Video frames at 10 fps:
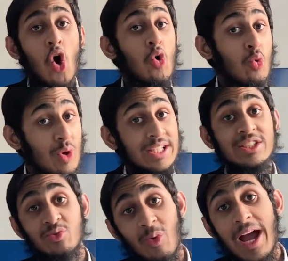Which
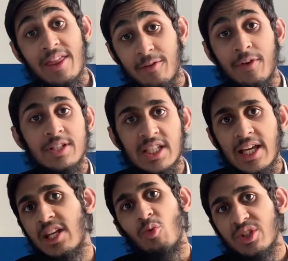is why the first thing I
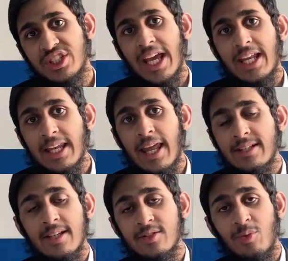did was check
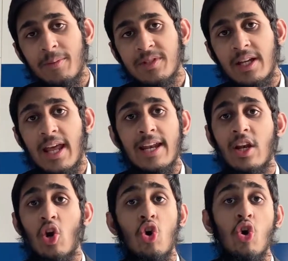NASA's website,
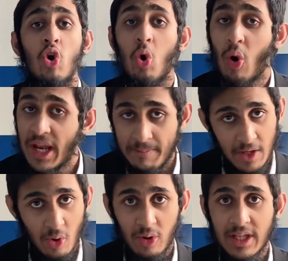and lo and
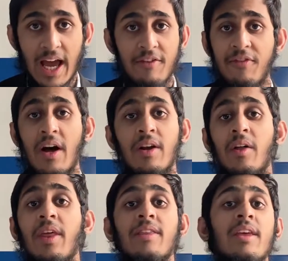behold, I found
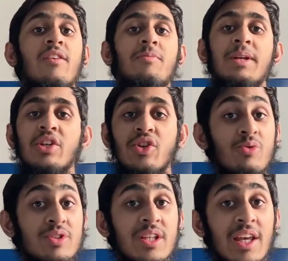out that they've been
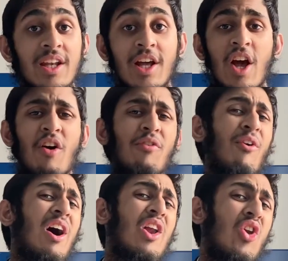using it
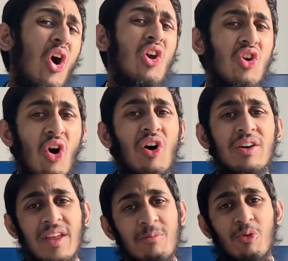for a lot longer
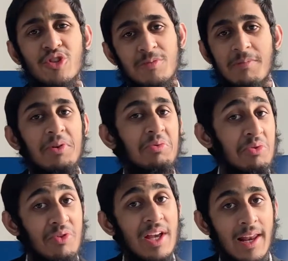than most people will
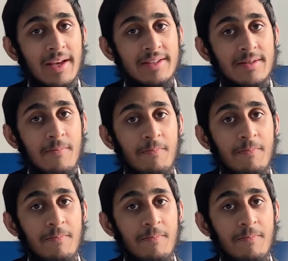realize.